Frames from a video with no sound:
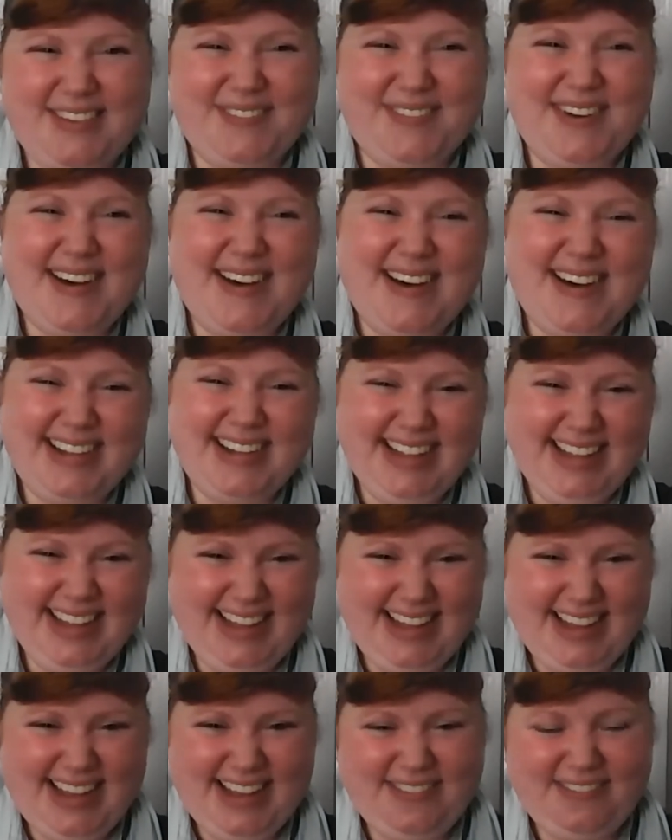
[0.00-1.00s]
you, Paul.
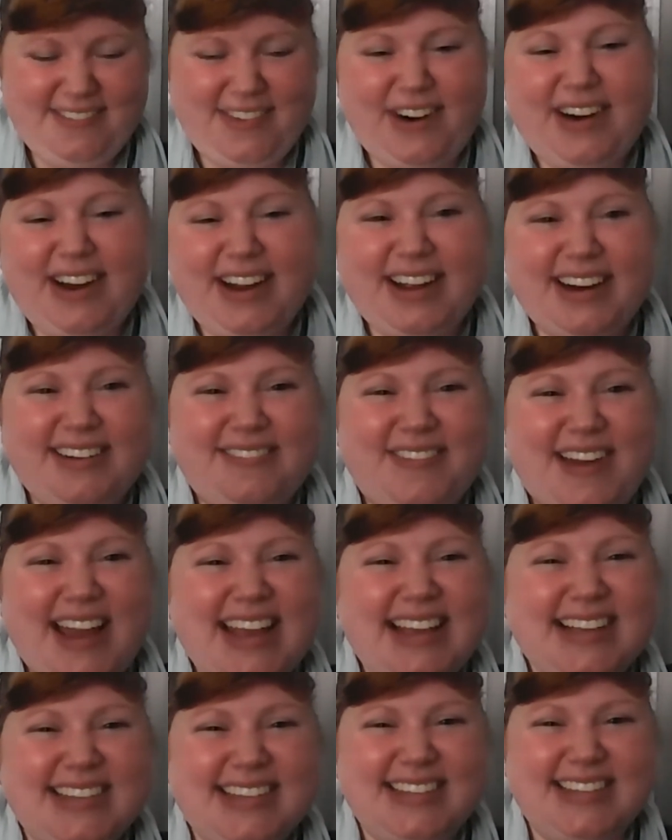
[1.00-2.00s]
Very good
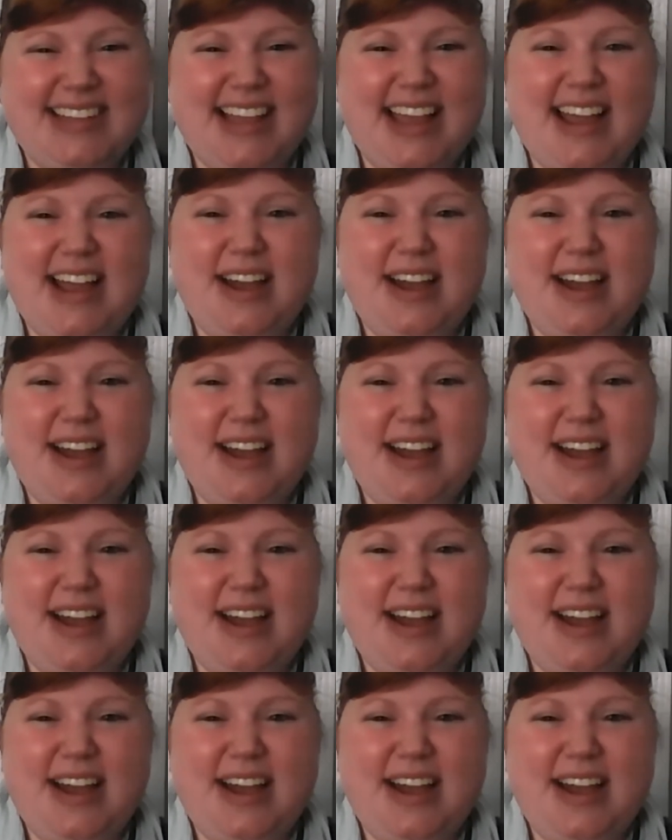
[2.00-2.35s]
advice.